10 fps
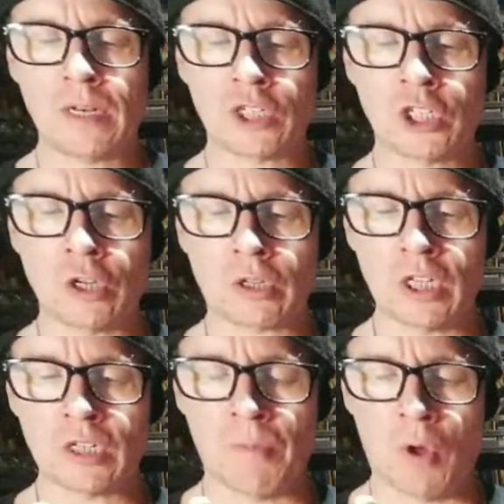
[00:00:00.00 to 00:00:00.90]
took
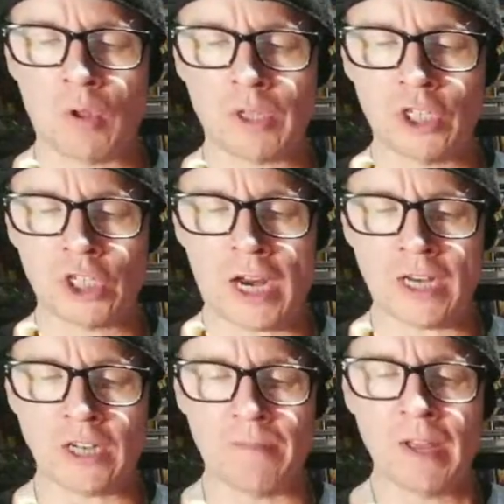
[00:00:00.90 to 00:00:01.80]
this mold and
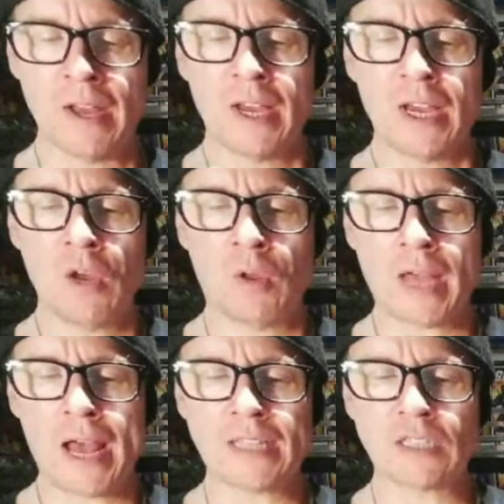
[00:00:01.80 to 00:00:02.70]
changed it. He only
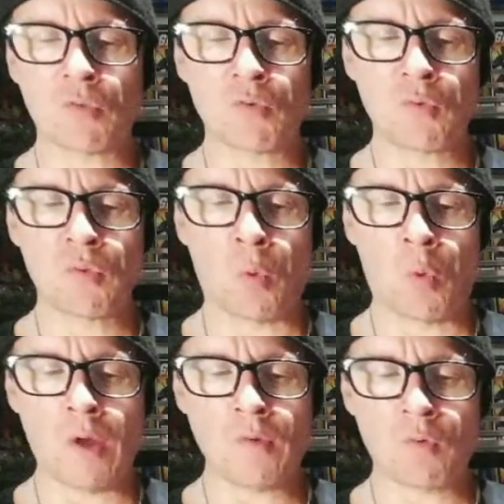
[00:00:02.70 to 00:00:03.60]
has the
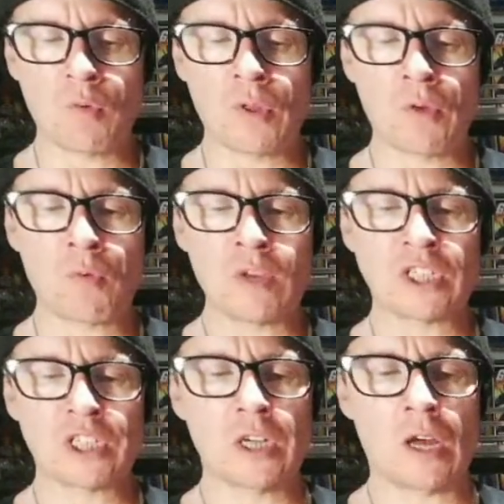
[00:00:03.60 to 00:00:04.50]

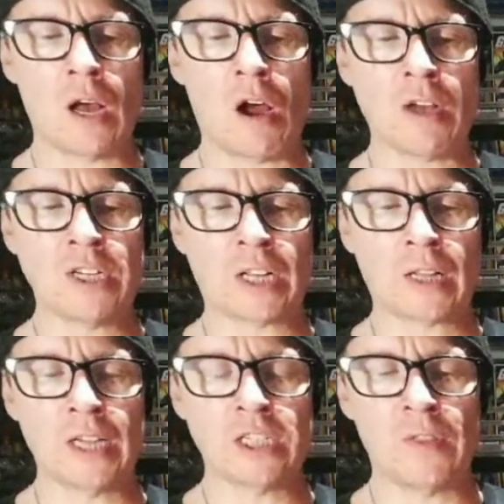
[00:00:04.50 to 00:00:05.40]
wrist
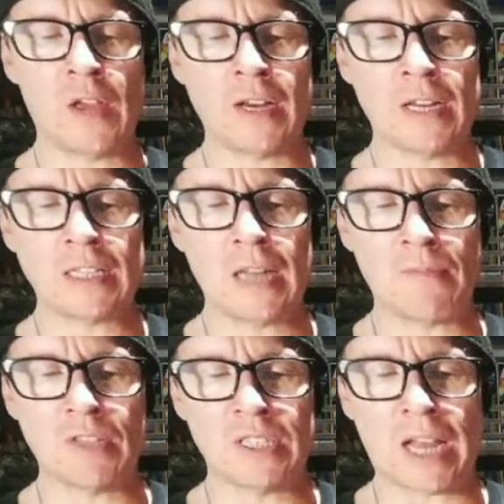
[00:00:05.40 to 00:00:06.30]
articulation there. He doesn't have
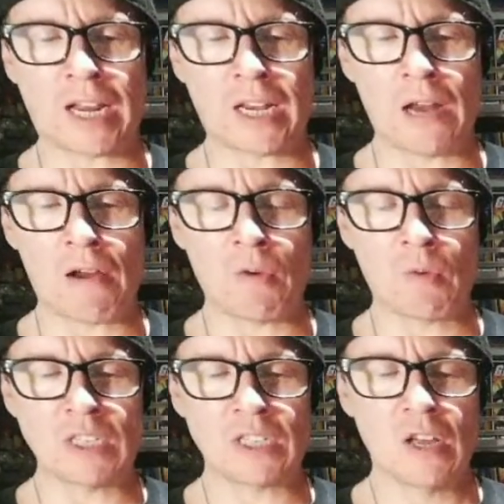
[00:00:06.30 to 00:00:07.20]
the secondary
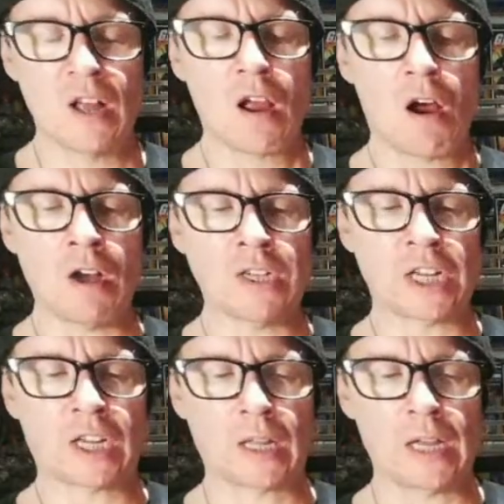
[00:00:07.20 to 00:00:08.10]
wrist
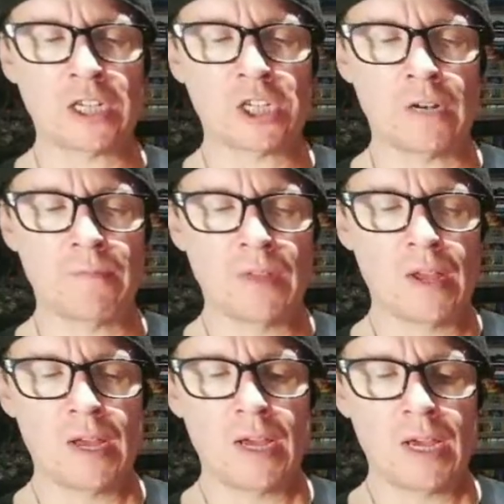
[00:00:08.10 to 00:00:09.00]
articulation.
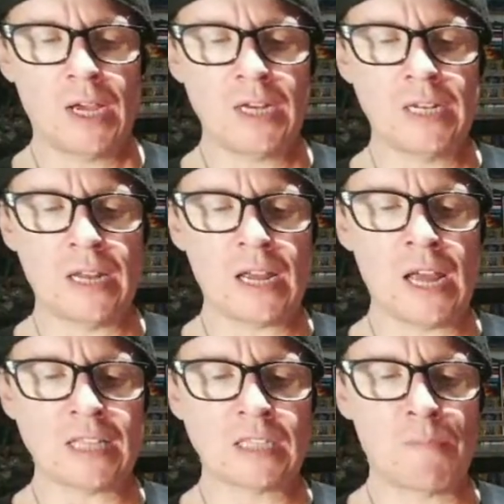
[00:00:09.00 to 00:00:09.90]
He
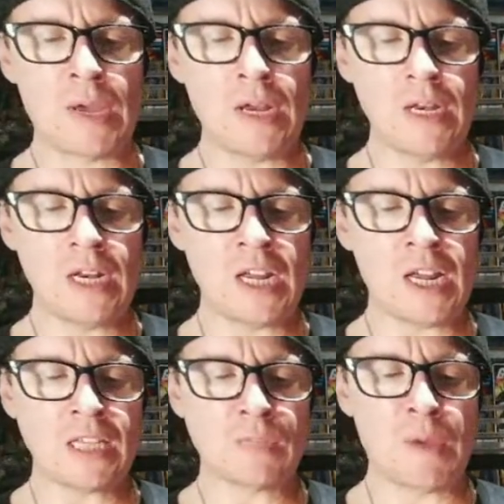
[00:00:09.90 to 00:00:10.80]
has the pinned
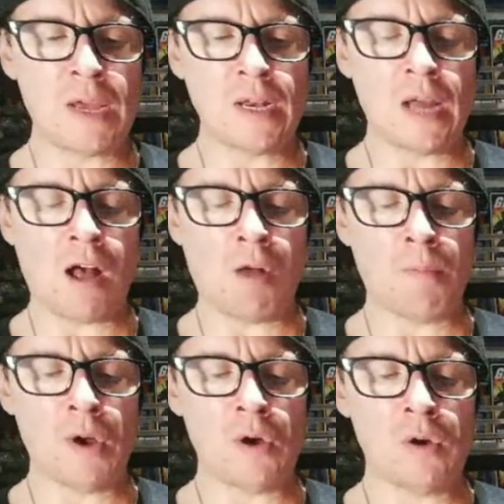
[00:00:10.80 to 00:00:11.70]
knees, pinned
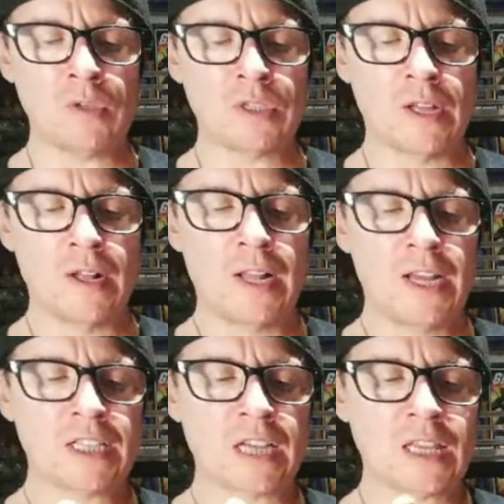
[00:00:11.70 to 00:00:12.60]
elbows.
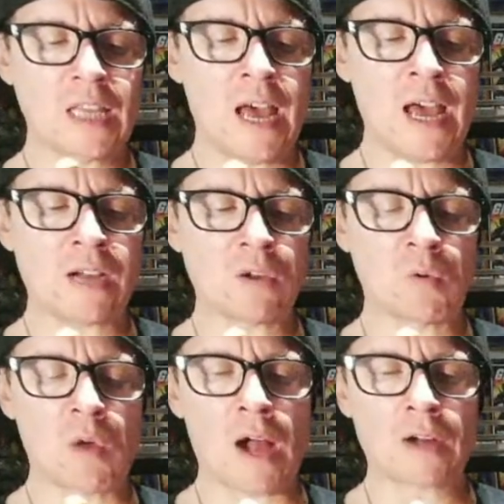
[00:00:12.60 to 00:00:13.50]
He's got the ankle
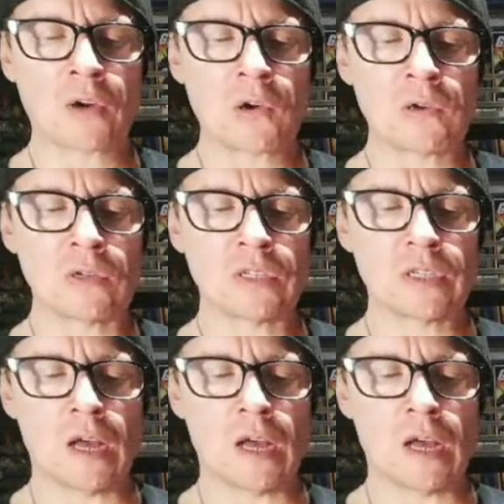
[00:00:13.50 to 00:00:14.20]
rockers.